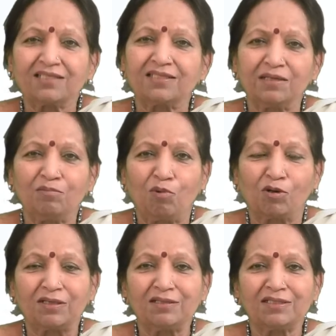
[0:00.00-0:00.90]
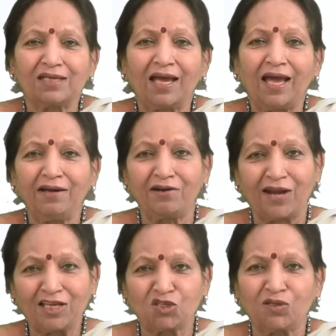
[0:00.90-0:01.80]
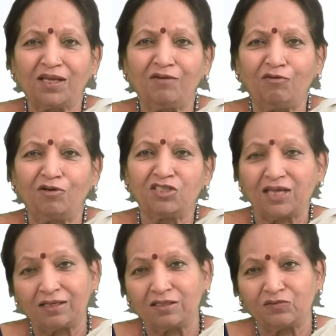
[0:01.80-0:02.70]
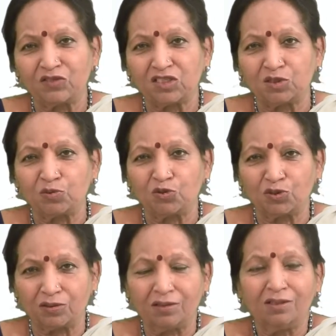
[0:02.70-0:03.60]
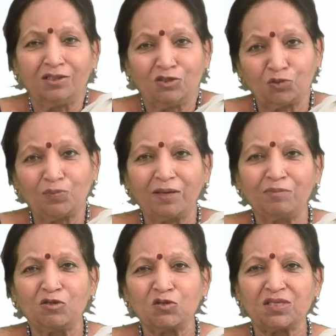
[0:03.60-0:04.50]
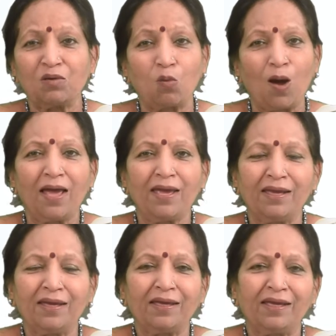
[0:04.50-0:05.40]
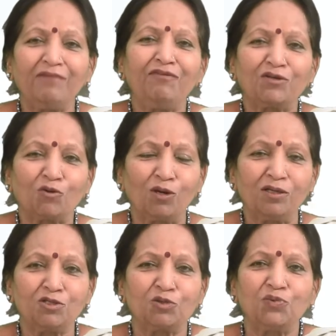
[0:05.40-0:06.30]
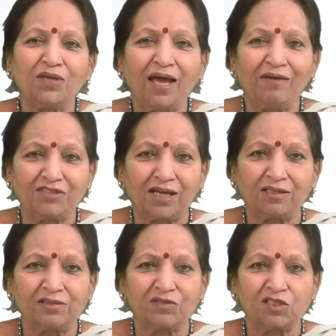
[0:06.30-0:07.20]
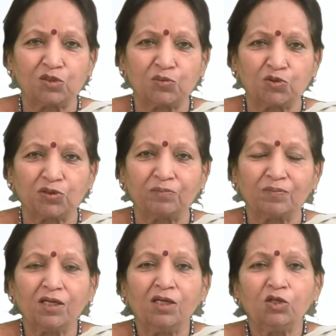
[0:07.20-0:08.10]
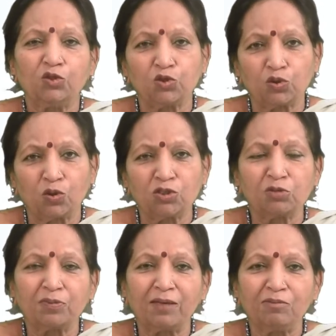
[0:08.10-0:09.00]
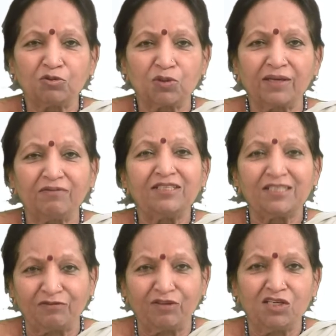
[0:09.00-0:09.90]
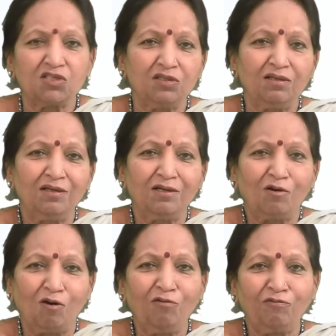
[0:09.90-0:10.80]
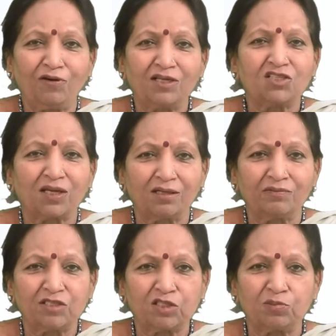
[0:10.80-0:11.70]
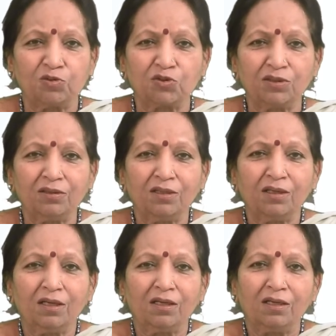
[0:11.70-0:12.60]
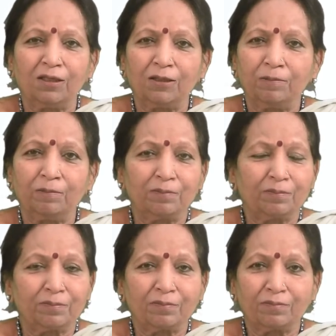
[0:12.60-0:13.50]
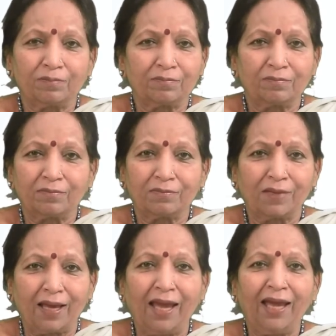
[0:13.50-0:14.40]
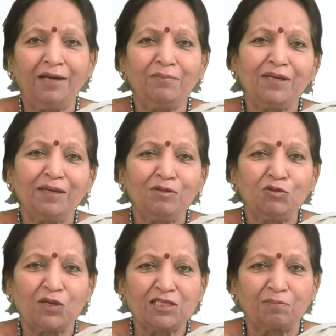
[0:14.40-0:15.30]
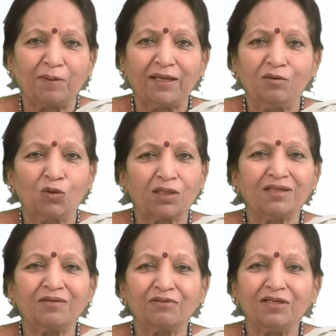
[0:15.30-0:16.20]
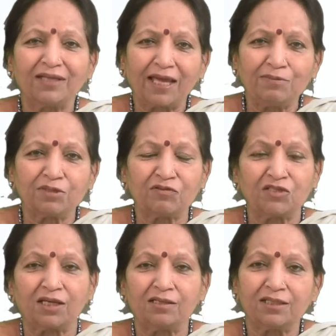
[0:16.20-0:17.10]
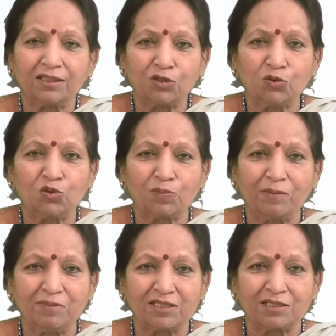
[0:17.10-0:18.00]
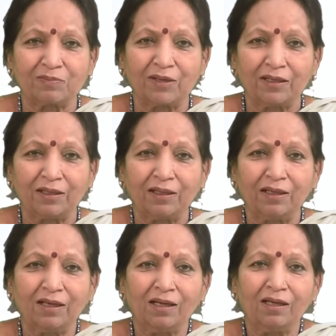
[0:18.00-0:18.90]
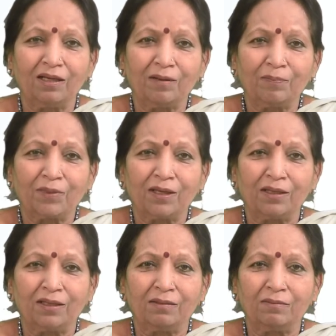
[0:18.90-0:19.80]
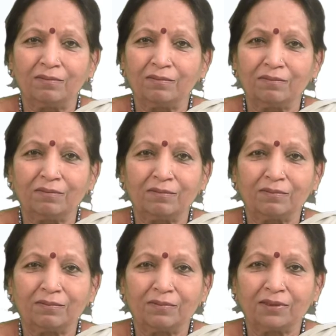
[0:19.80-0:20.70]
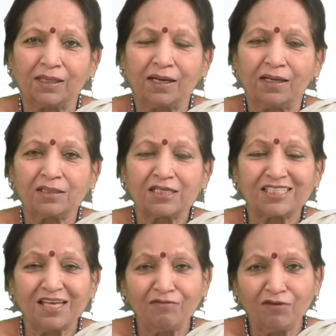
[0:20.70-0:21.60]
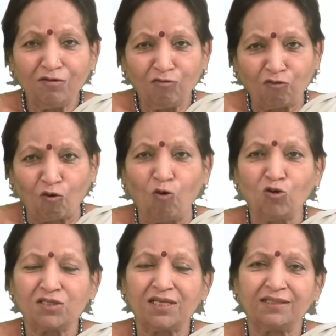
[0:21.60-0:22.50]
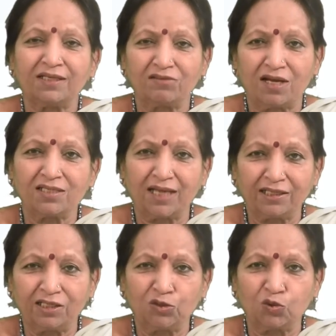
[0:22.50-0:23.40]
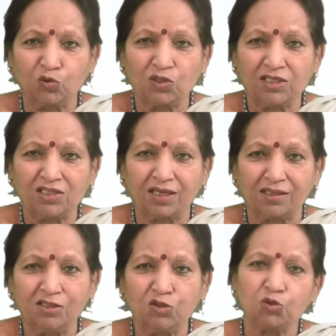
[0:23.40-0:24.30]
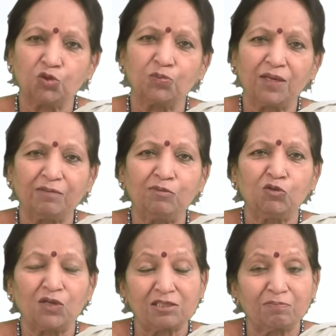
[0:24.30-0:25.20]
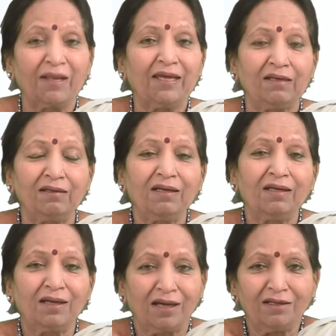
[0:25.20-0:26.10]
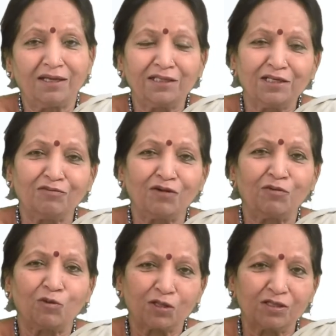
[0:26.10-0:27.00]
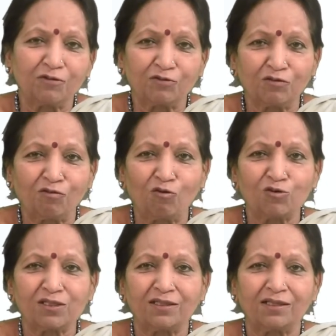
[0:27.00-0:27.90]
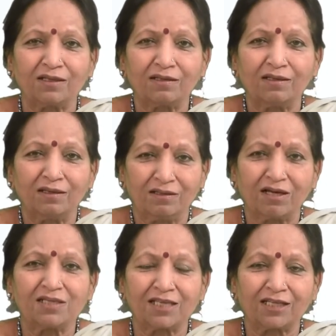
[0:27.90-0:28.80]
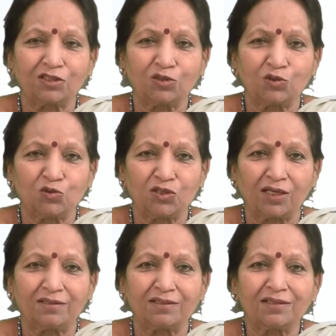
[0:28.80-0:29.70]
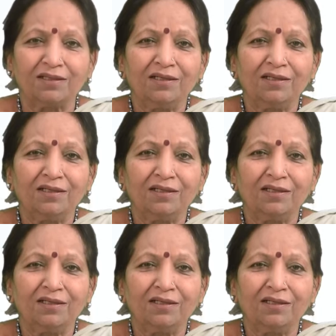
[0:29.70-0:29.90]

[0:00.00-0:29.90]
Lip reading: the importance and rationale for channels of distribution. Should be able to say why, if at all, should we have channels of distribution. You should also be able to give a definition of a channel of distribution and be able to explain what are the different types of channels that are used by businessmen. There are several flows that are transacted through these channels. You should be able to explain and identify what are the different flows that are transacted through channels.